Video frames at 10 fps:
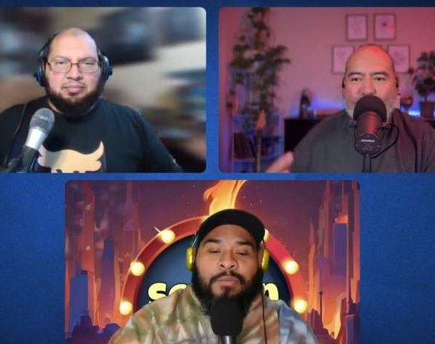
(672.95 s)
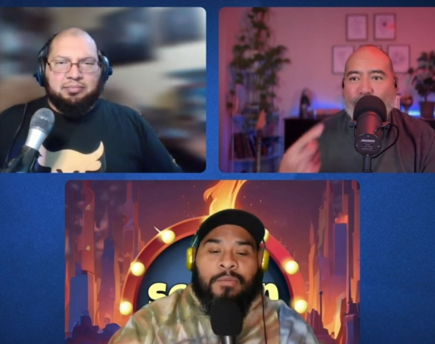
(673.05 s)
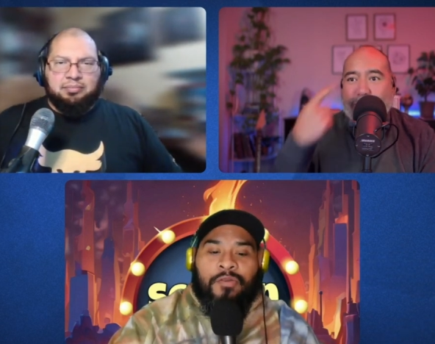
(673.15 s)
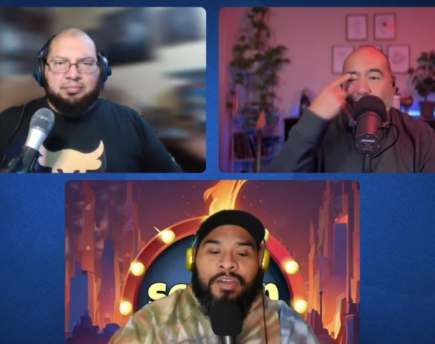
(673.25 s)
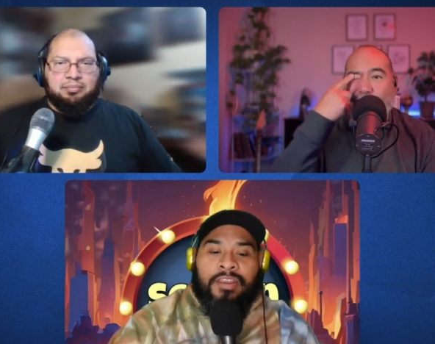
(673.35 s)

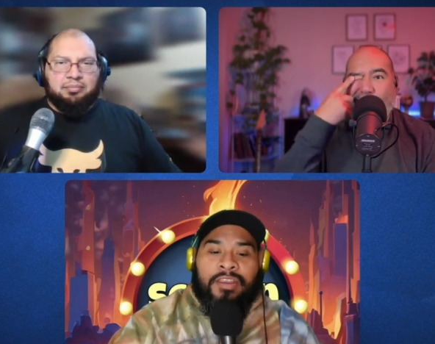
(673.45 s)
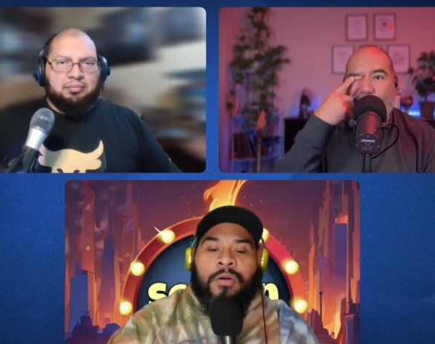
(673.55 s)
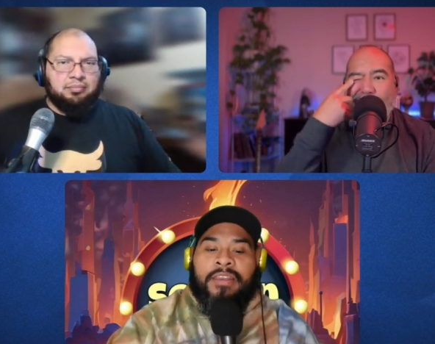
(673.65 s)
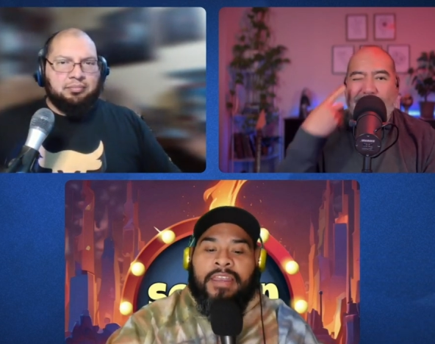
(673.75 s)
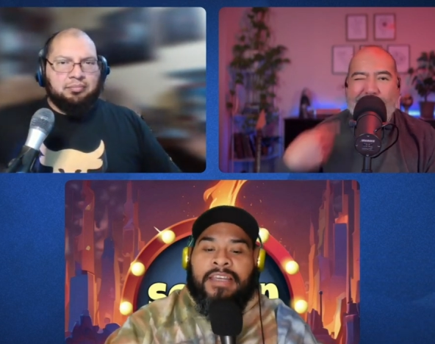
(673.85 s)
Speaker 1: movie. The
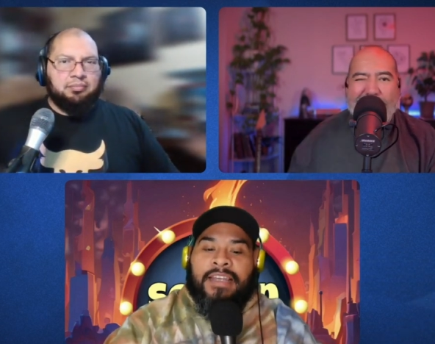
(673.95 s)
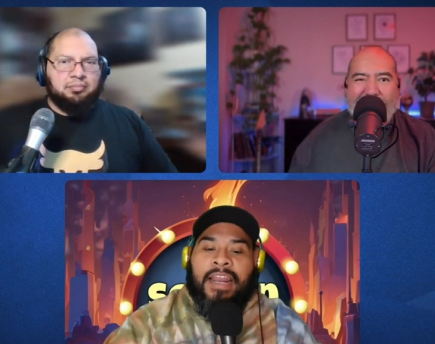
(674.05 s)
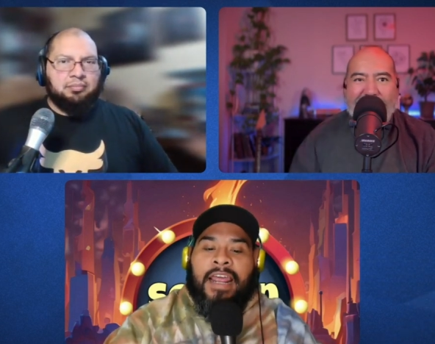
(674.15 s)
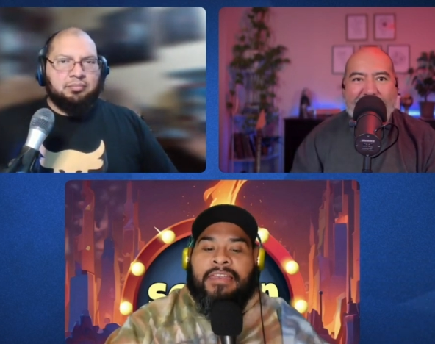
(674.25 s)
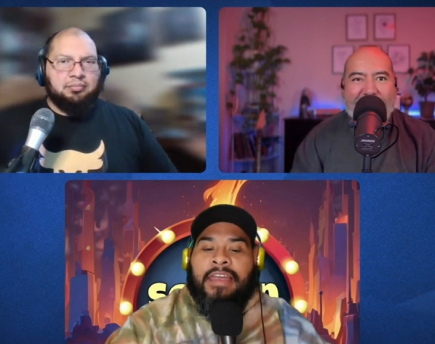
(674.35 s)
only thing is that
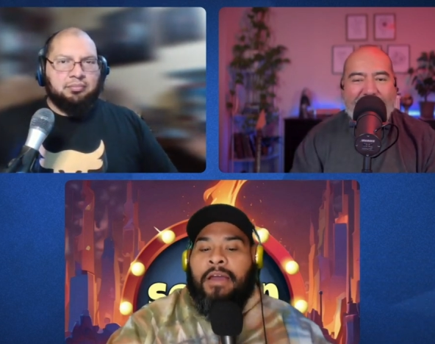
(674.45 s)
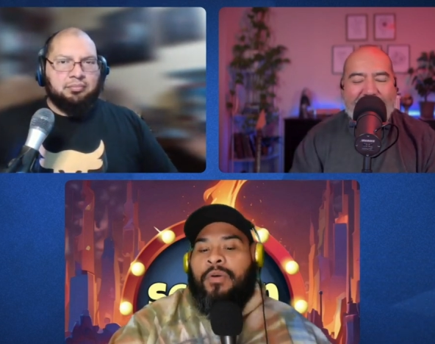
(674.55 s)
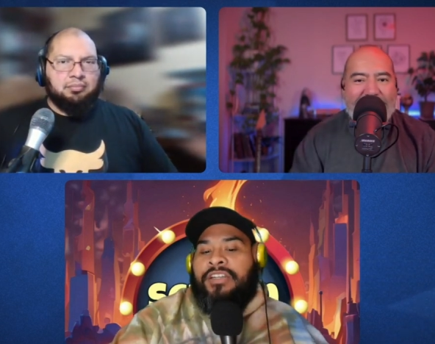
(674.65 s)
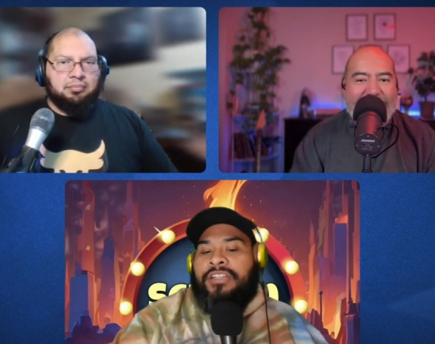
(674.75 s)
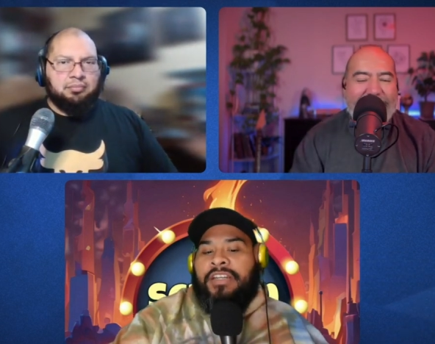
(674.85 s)
I, I
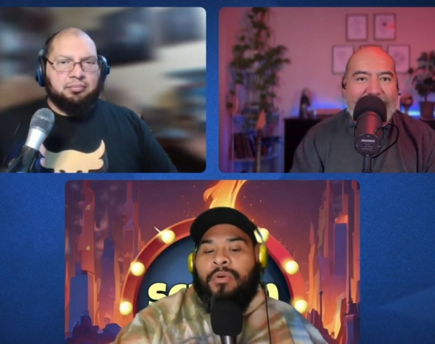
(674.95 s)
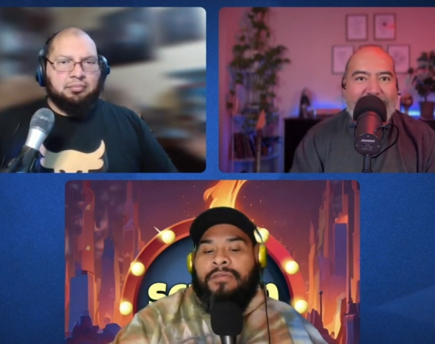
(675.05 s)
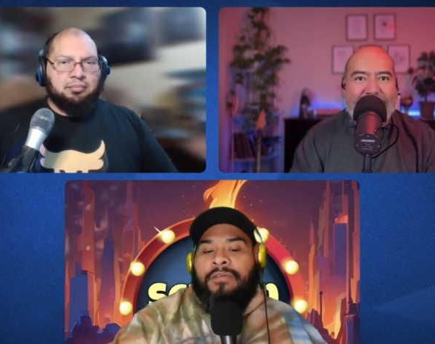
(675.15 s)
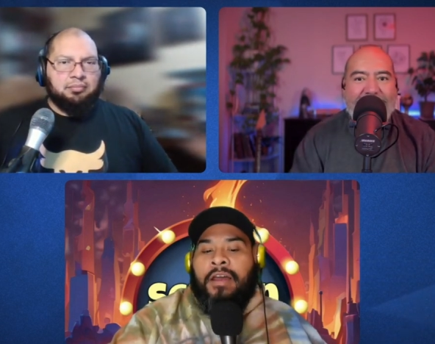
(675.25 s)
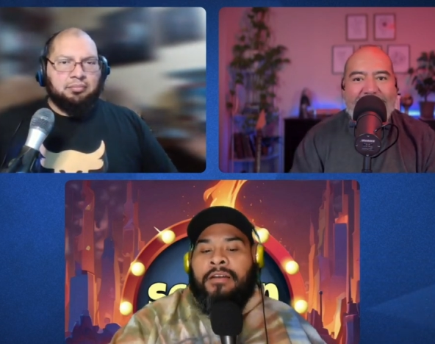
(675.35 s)
wish they would
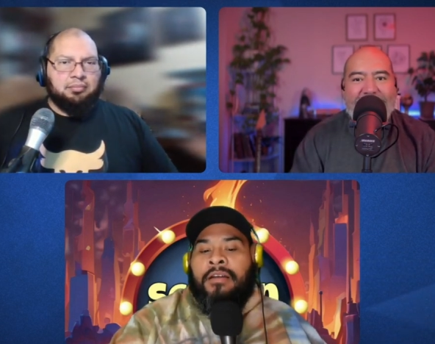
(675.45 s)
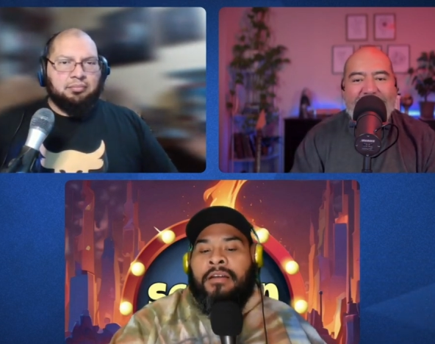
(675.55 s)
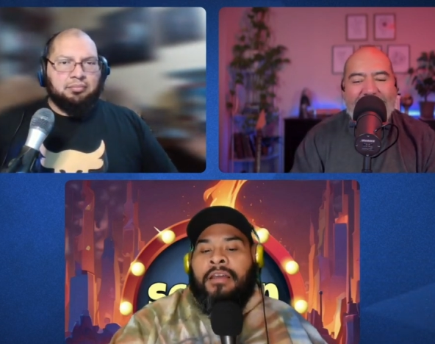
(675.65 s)
have gotten